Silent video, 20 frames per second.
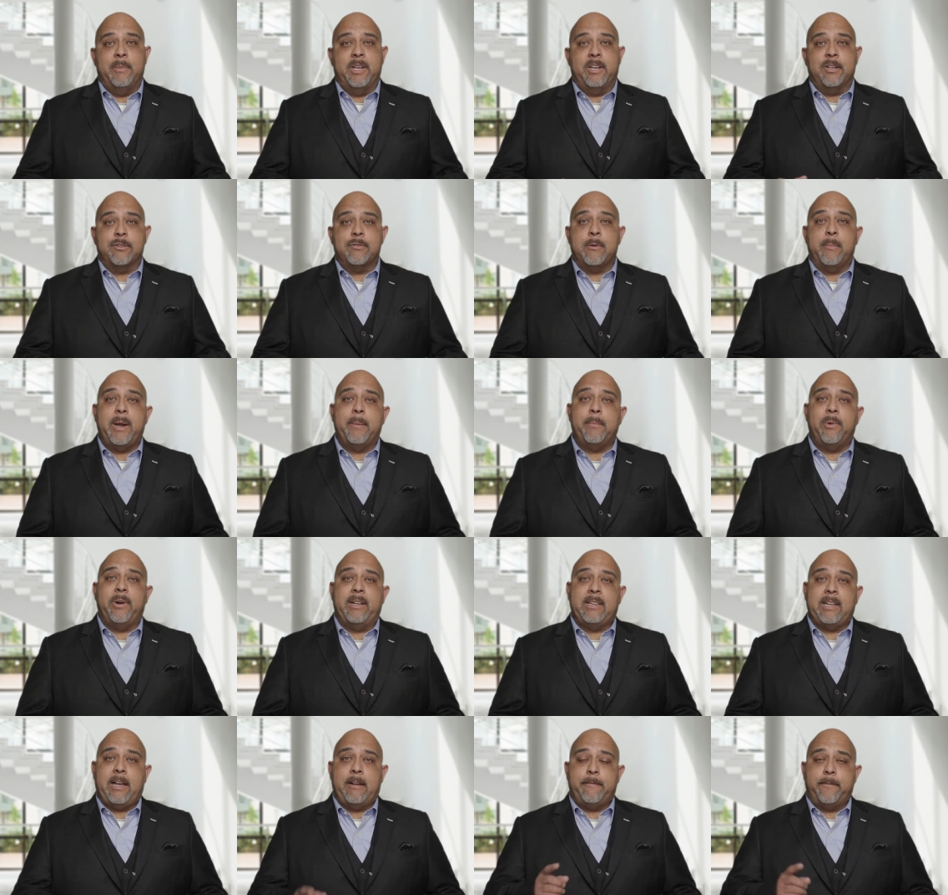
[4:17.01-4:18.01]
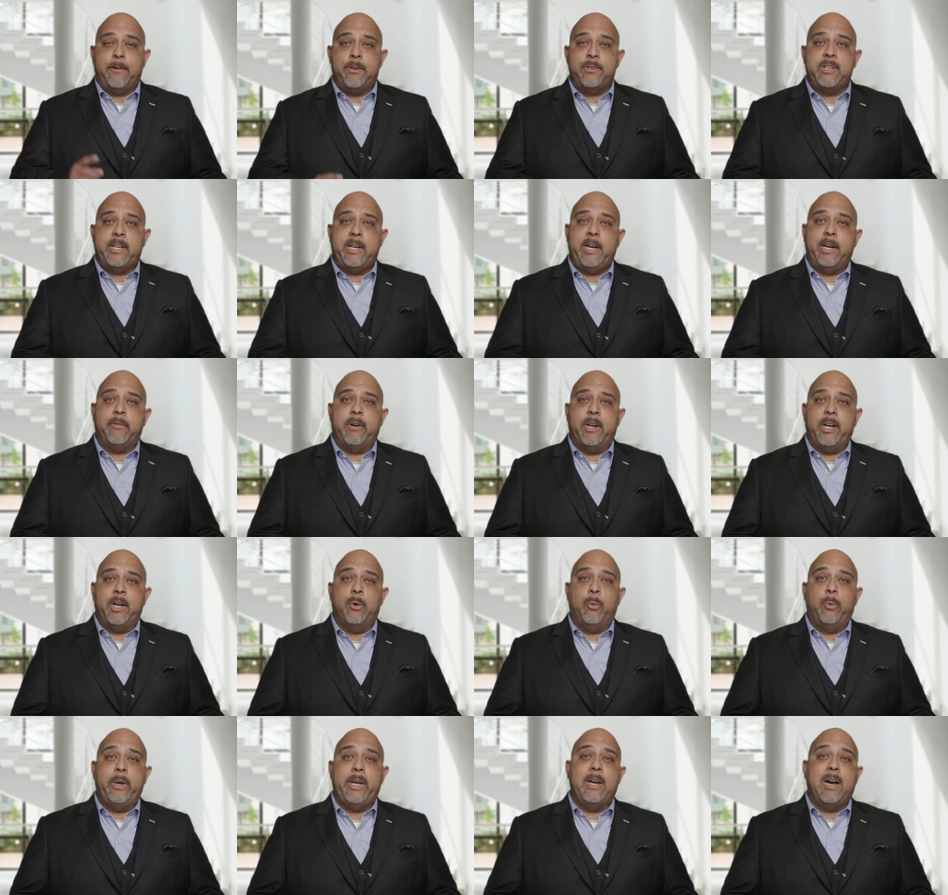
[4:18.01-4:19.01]
Because remember, at that first hearing,
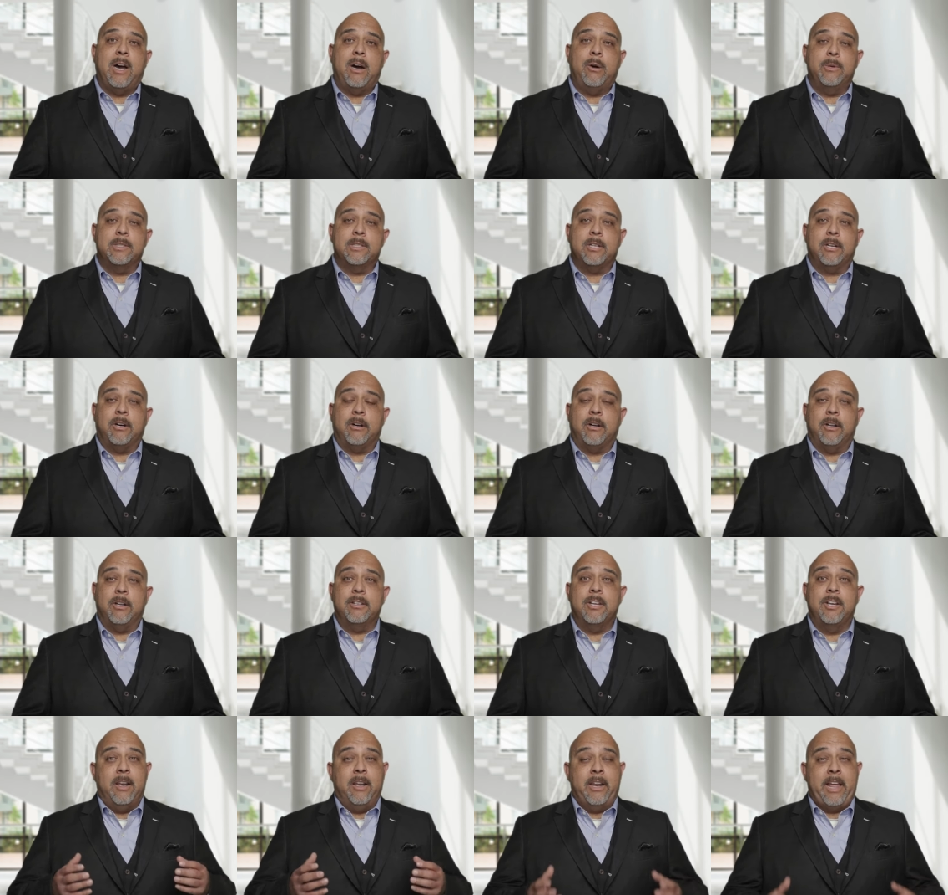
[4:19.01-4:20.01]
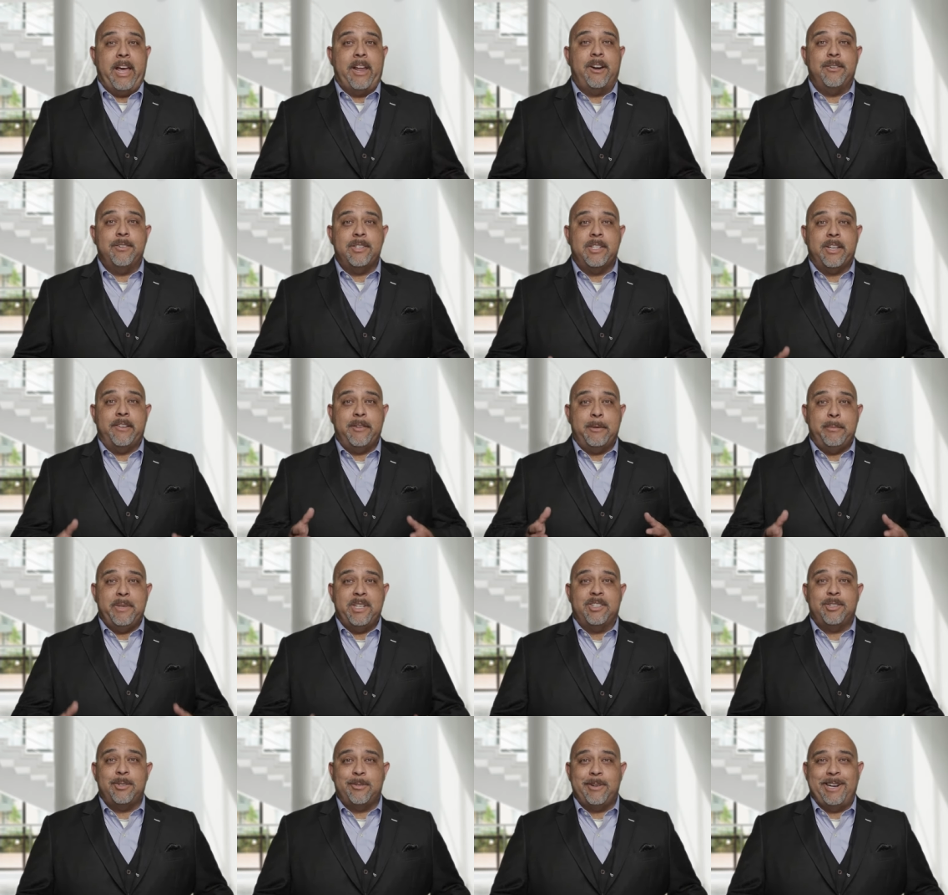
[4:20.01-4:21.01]
we got what's called letters of
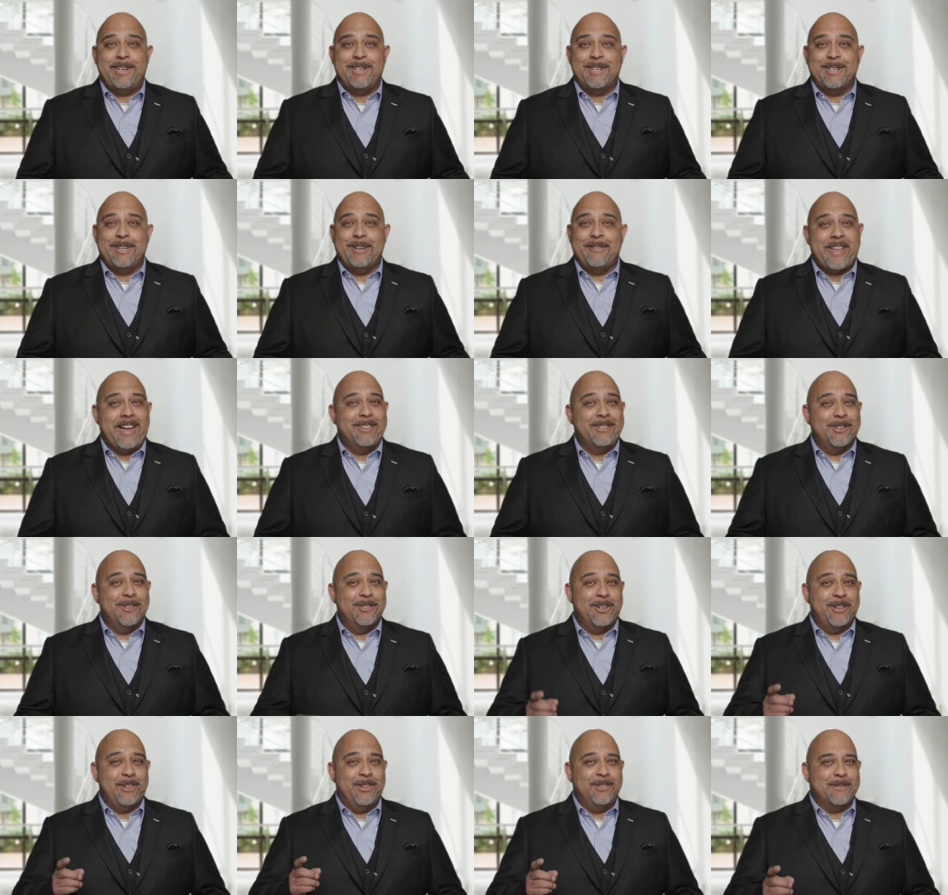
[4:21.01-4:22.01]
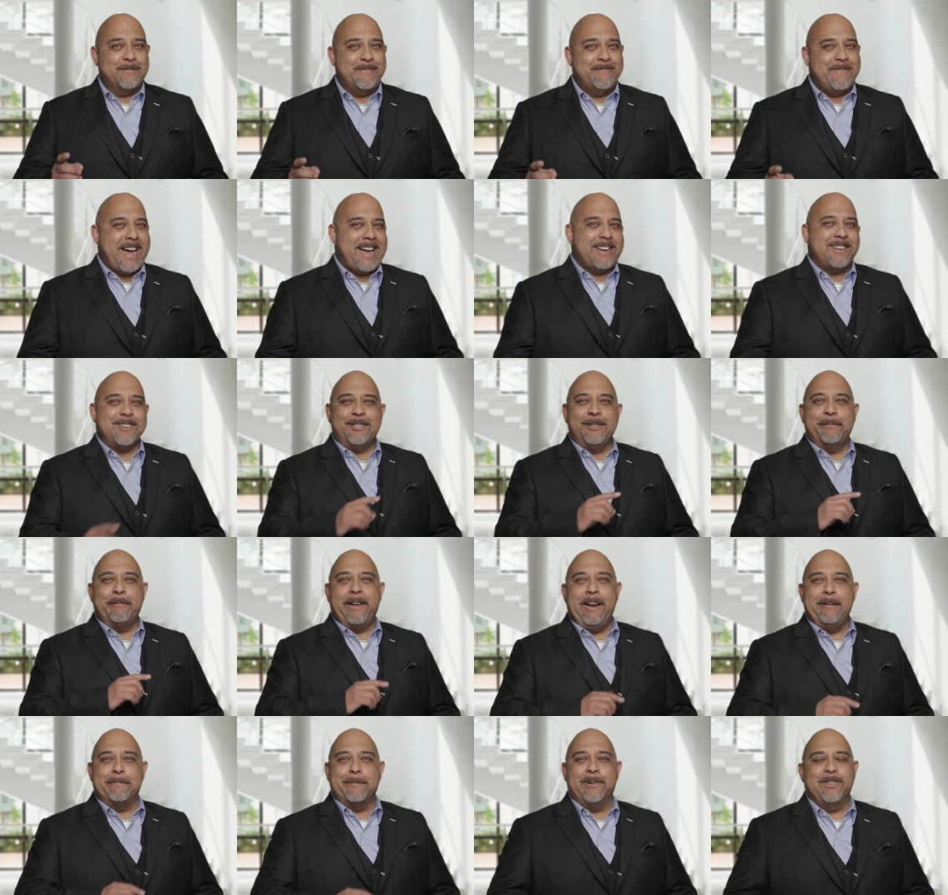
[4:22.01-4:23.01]
administration. And those are those magical
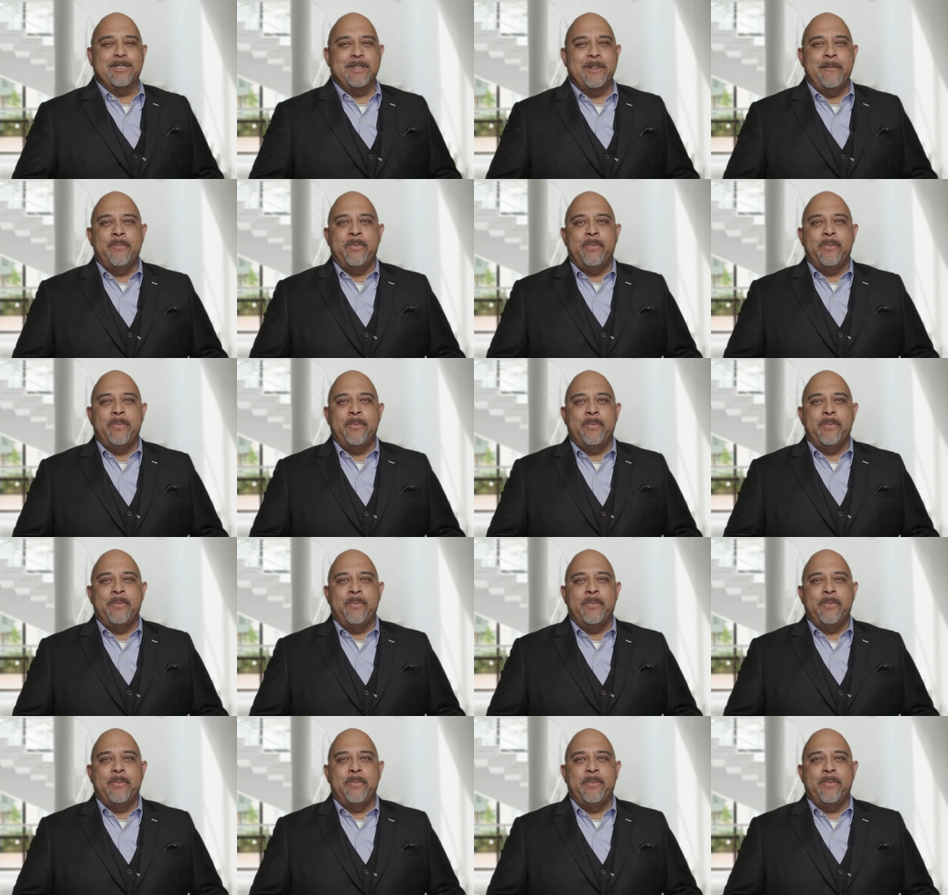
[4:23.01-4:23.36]
papers